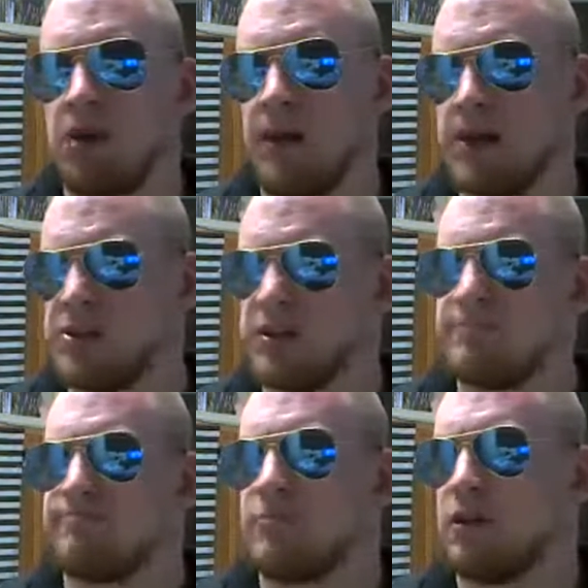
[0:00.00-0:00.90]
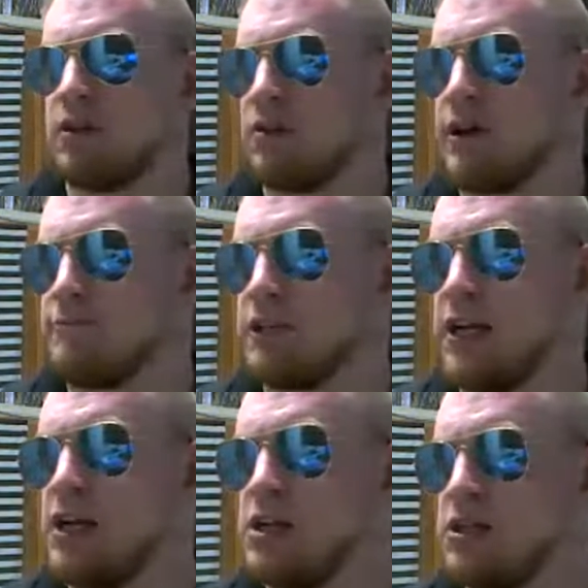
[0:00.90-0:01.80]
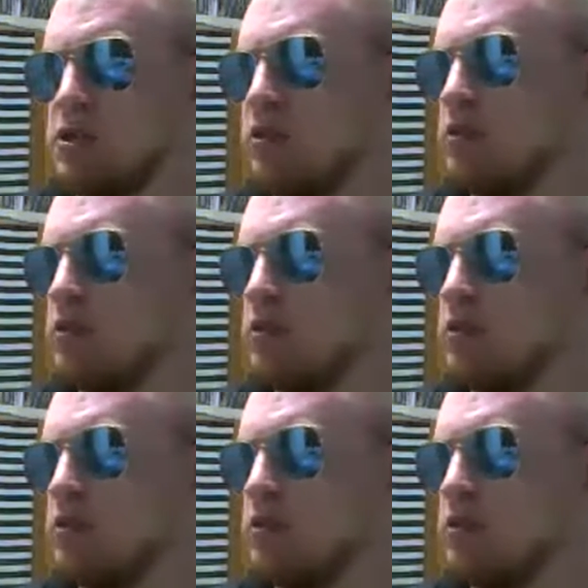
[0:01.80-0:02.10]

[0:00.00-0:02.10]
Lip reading: and then some. A couple days.